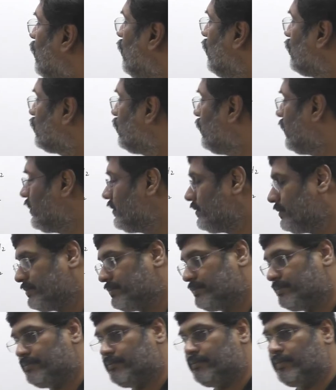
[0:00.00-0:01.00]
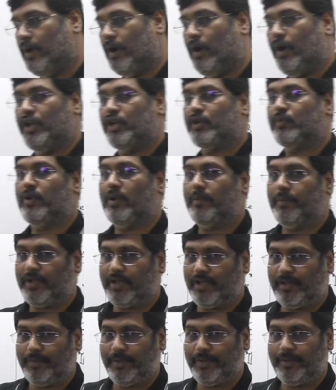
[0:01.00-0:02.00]
fourth one. How it will be
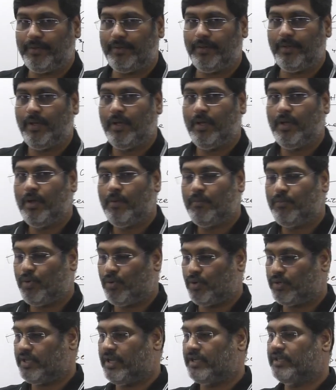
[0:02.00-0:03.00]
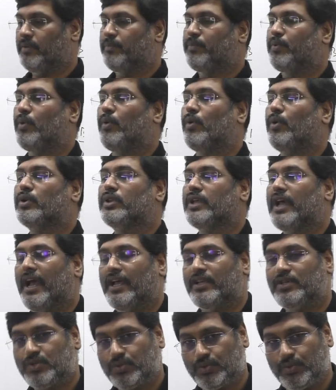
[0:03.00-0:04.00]
giving? For that the fourth
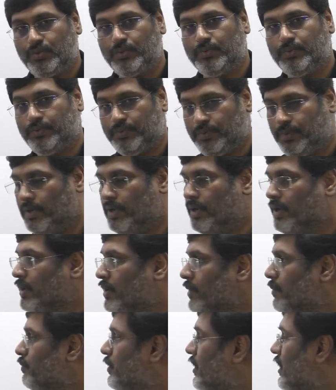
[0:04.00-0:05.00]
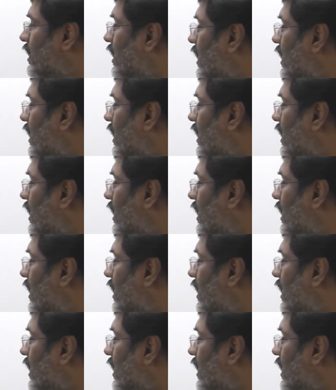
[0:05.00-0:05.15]
has to be